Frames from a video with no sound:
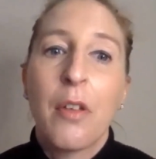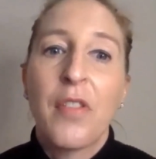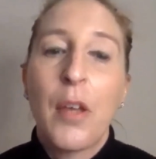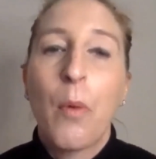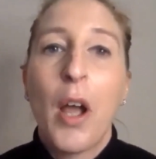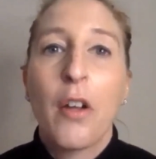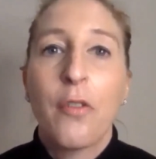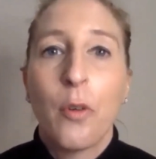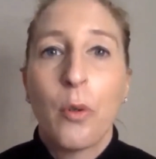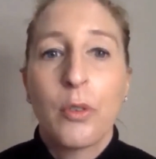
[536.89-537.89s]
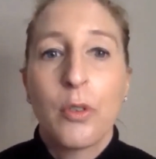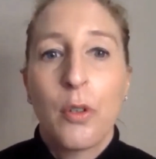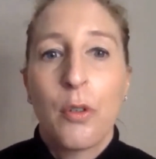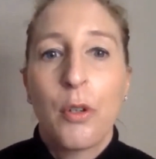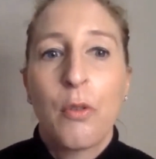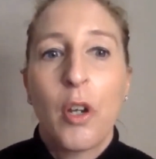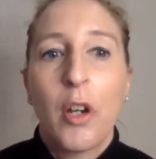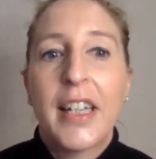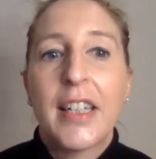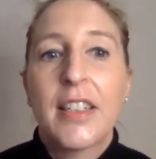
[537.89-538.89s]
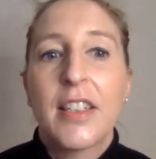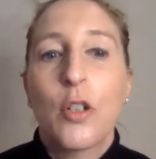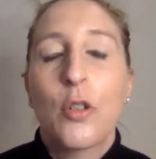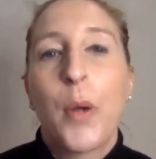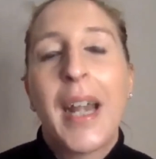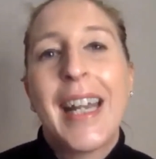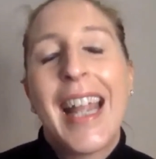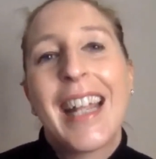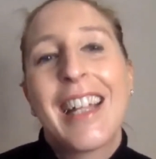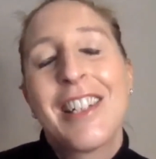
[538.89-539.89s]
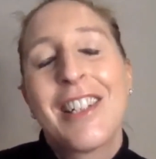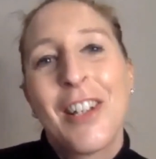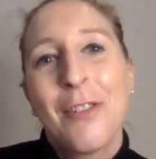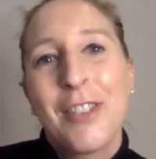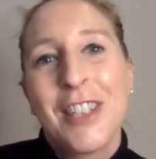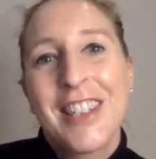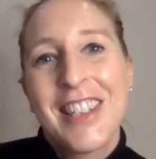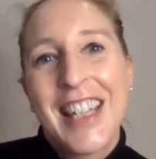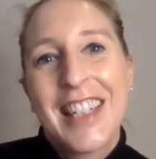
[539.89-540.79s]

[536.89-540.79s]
of their workforce through guidance, training and consultancy.